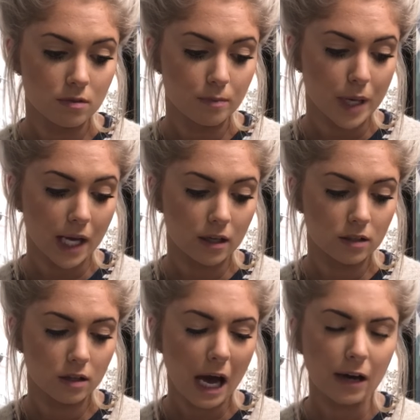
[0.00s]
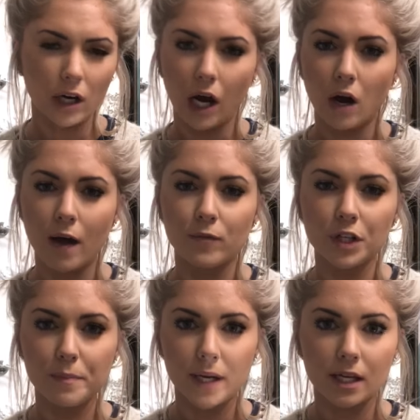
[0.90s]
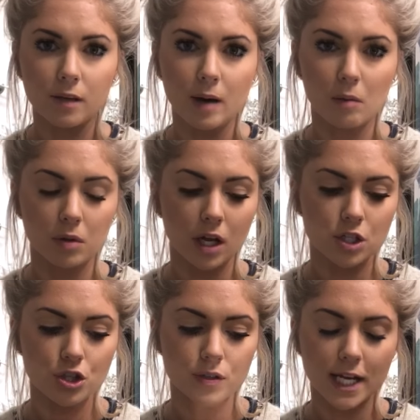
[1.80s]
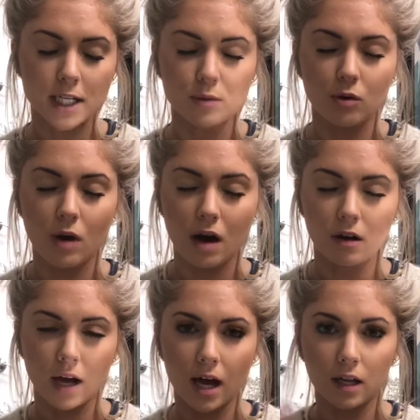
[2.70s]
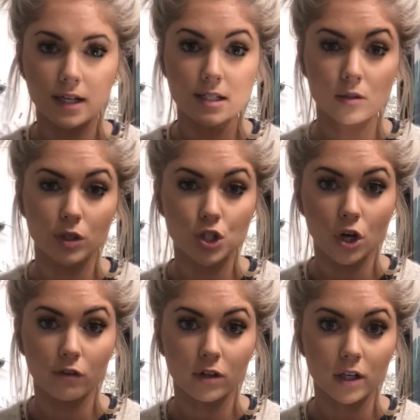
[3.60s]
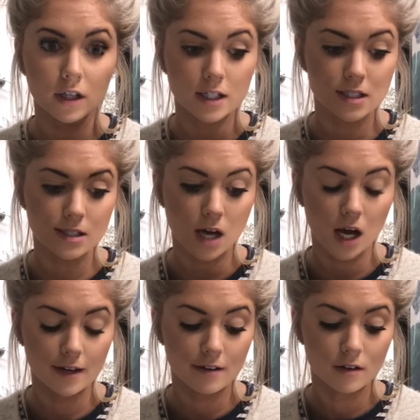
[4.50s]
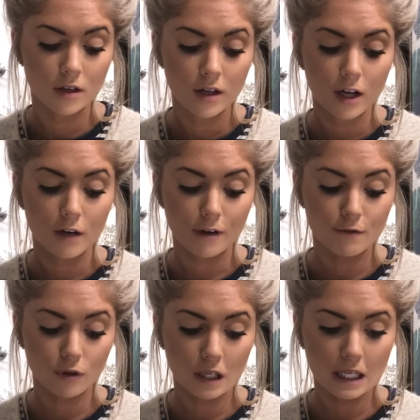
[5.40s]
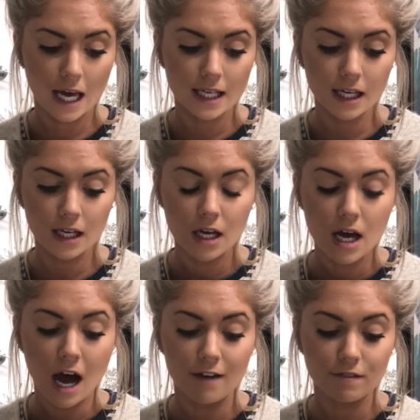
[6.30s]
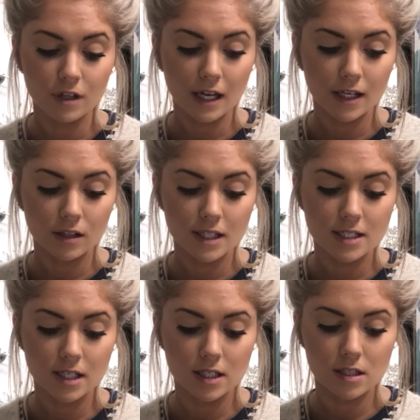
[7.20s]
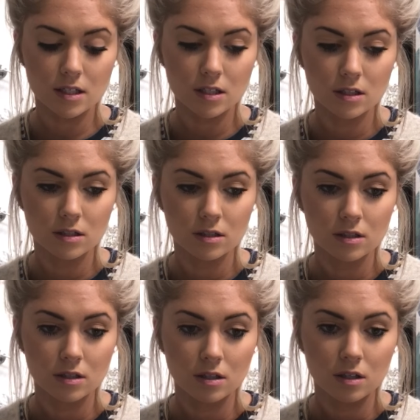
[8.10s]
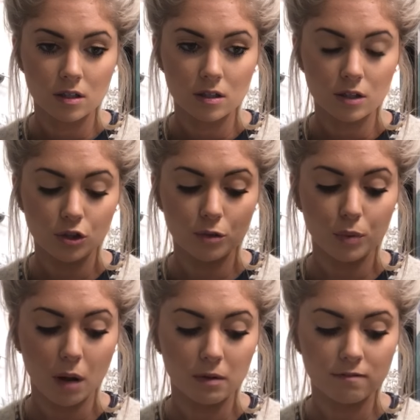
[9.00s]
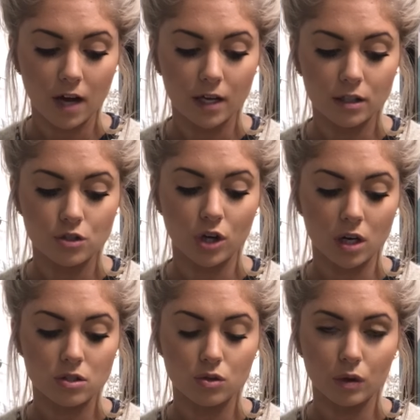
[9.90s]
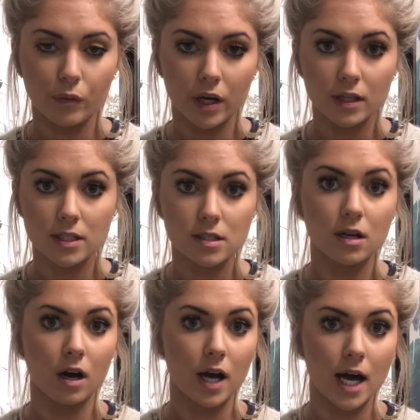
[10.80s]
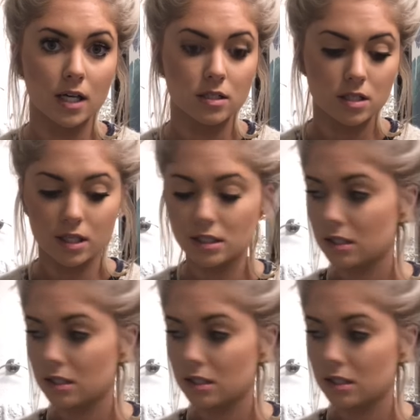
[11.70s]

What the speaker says: but I don't know, I'm really picky about blush, so it takes me a while to kind of like switch over and decide if I fully like it. I feel like this is, you could probably find a drugstore one that's not as